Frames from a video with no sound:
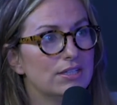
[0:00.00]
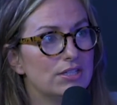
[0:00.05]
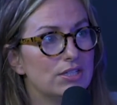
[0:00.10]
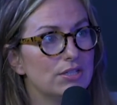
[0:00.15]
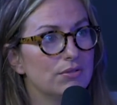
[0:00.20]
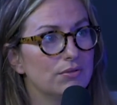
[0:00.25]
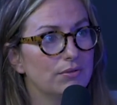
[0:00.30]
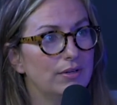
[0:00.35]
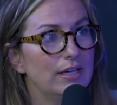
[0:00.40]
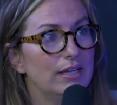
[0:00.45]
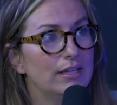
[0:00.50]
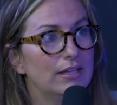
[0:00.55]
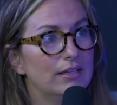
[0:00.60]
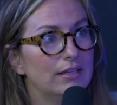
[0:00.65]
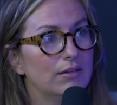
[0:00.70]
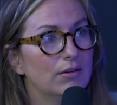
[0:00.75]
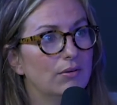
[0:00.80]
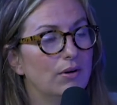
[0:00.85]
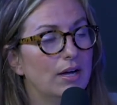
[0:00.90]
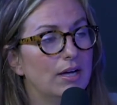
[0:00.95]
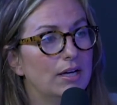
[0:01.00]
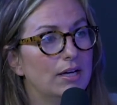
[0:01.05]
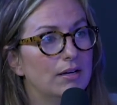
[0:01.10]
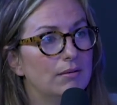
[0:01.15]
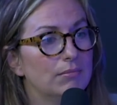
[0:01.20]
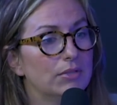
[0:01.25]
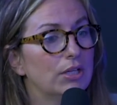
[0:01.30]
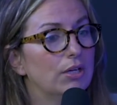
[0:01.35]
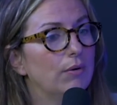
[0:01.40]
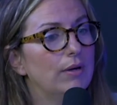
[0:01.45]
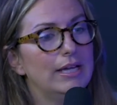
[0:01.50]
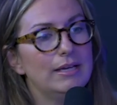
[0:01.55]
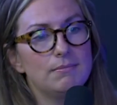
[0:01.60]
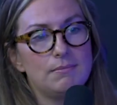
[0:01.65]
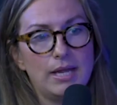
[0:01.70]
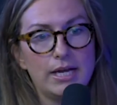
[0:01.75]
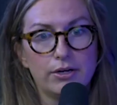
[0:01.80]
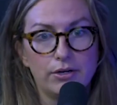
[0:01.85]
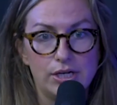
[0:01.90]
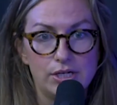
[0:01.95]
too in, you know, in
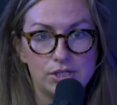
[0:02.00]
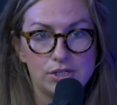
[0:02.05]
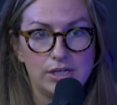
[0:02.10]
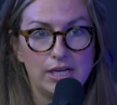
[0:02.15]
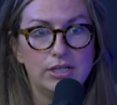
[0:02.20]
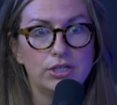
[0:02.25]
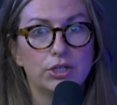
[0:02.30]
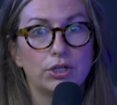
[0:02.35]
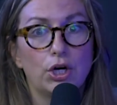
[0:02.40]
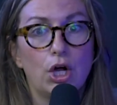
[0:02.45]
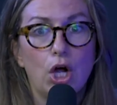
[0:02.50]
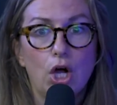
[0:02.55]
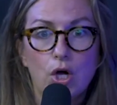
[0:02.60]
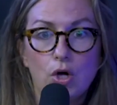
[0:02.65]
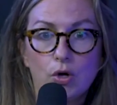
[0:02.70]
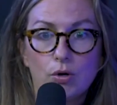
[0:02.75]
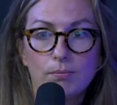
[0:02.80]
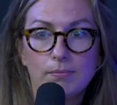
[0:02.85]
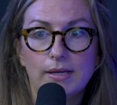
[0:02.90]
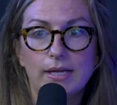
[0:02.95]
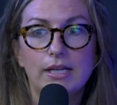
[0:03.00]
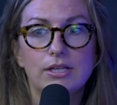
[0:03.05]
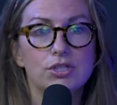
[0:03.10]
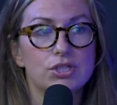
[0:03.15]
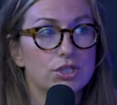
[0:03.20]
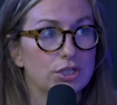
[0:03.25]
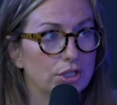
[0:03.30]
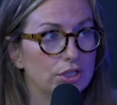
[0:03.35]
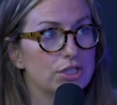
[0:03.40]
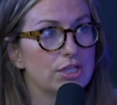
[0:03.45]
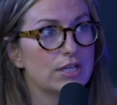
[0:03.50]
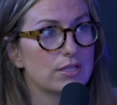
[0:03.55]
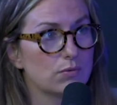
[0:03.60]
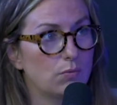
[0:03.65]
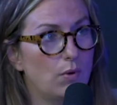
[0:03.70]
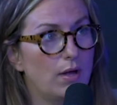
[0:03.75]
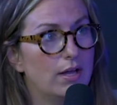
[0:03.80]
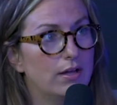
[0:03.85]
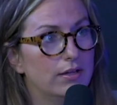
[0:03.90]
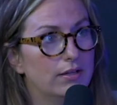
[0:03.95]
marriage, in your home, in church as
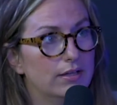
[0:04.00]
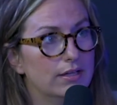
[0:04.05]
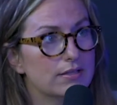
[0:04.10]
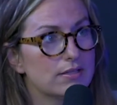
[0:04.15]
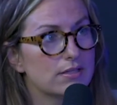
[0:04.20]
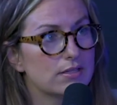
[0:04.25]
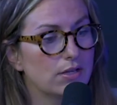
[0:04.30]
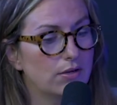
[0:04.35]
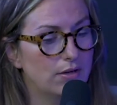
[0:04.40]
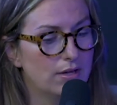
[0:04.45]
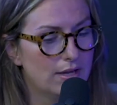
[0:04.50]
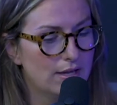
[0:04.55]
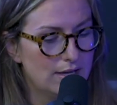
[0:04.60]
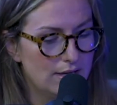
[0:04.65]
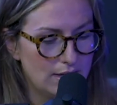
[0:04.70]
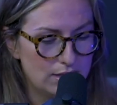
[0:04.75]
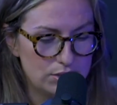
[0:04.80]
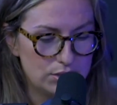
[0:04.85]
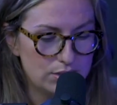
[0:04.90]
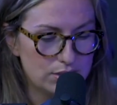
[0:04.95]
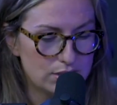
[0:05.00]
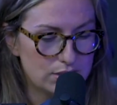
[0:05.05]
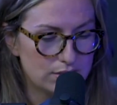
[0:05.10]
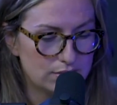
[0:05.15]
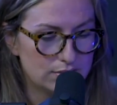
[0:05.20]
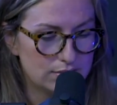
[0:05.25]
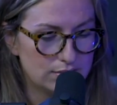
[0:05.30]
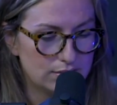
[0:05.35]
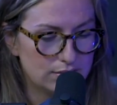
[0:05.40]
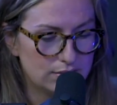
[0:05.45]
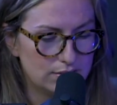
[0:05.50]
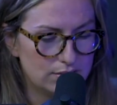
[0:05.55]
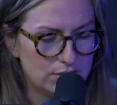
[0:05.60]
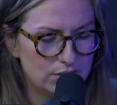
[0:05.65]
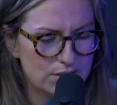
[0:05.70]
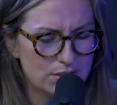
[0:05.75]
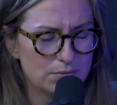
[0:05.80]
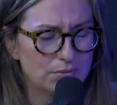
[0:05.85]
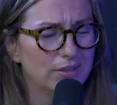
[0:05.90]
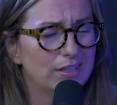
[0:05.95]
well. And so
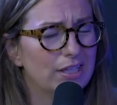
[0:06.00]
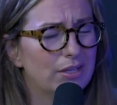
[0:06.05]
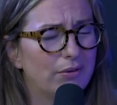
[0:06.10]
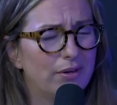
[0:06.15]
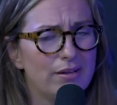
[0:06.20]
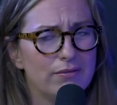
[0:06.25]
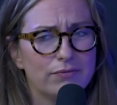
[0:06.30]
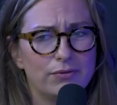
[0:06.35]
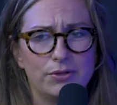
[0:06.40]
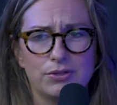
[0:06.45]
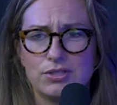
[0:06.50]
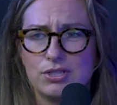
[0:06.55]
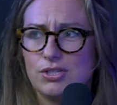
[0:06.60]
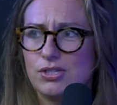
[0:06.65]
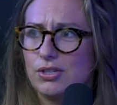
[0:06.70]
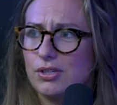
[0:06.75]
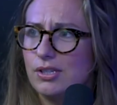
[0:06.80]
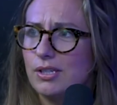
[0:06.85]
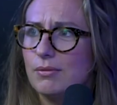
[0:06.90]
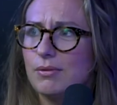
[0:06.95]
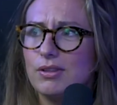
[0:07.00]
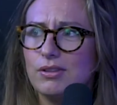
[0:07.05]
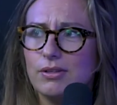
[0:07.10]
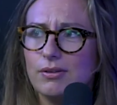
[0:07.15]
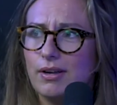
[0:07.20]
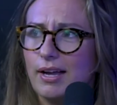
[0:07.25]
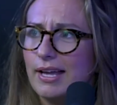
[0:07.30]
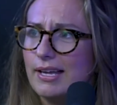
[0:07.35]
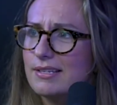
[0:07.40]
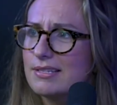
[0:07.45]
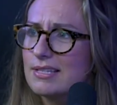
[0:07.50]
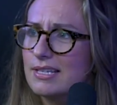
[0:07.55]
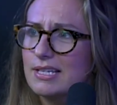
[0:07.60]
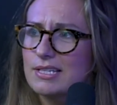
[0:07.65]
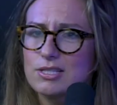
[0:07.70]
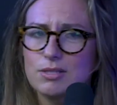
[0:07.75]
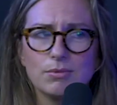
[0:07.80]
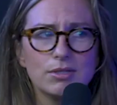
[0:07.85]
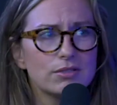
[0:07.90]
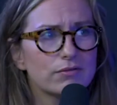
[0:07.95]
just really grateful to journey with you guys. Thanks
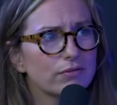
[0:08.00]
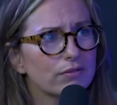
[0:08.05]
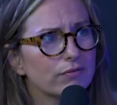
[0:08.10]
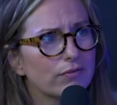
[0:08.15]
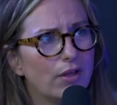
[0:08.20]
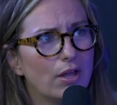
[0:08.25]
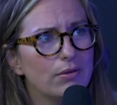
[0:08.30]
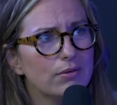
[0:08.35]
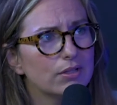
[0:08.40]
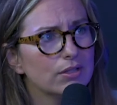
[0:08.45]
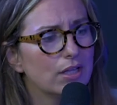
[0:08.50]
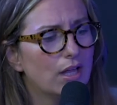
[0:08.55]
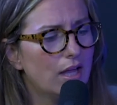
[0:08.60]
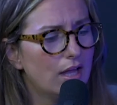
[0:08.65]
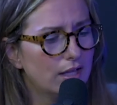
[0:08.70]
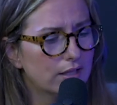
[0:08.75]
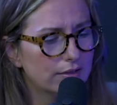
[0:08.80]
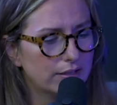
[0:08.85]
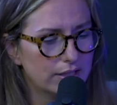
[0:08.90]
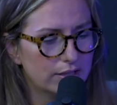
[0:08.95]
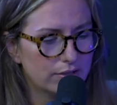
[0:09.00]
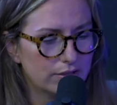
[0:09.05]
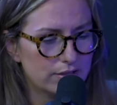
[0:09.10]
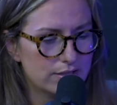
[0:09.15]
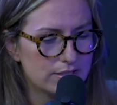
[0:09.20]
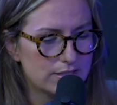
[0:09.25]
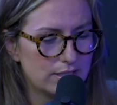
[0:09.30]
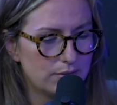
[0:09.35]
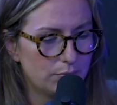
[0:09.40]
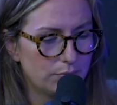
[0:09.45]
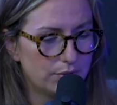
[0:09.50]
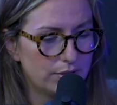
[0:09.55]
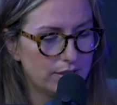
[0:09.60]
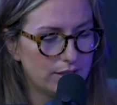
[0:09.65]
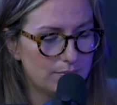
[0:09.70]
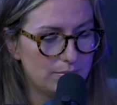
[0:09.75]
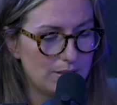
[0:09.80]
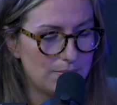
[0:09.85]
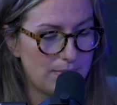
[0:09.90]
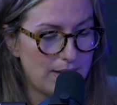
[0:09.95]
so mm-hmm. much for following along. Like Clark said, we're going
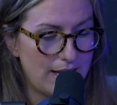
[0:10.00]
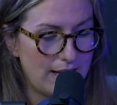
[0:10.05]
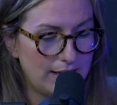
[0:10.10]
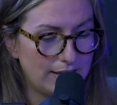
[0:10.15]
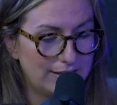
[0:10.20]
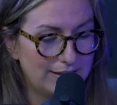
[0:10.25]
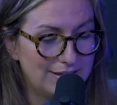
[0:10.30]
to be back.